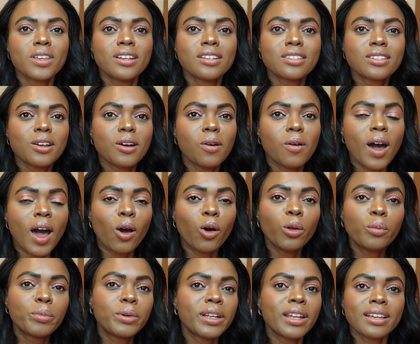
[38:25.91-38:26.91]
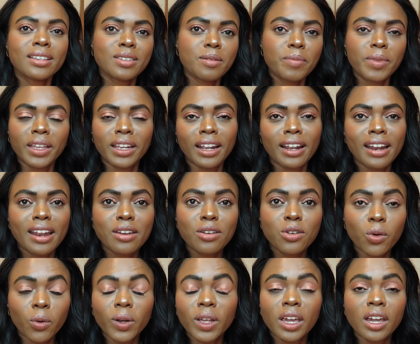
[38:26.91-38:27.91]
So I will put like something that I
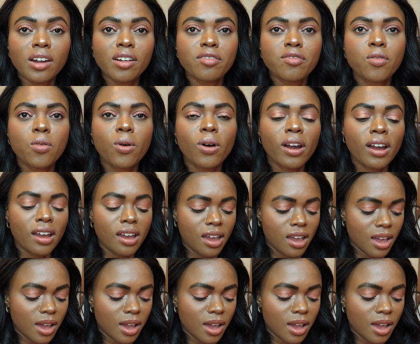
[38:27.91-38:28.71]
don't care for